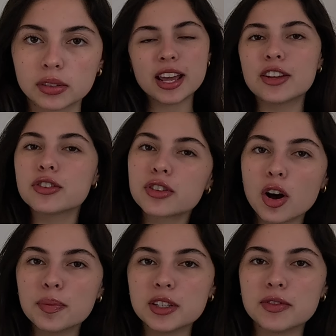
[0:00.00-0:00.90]
And I just
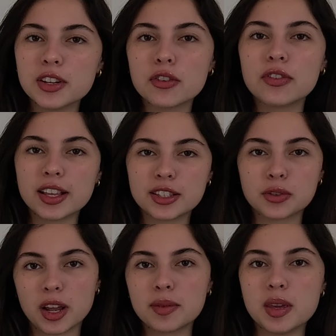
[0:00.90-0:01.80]
hope this video finds the
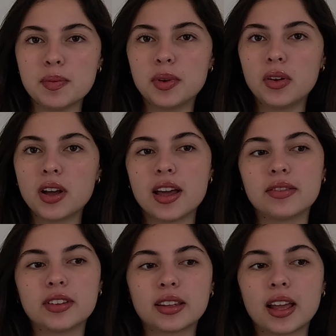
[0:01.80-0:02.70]
right people
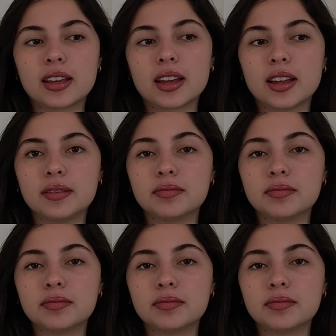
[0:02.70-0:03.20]
and that I can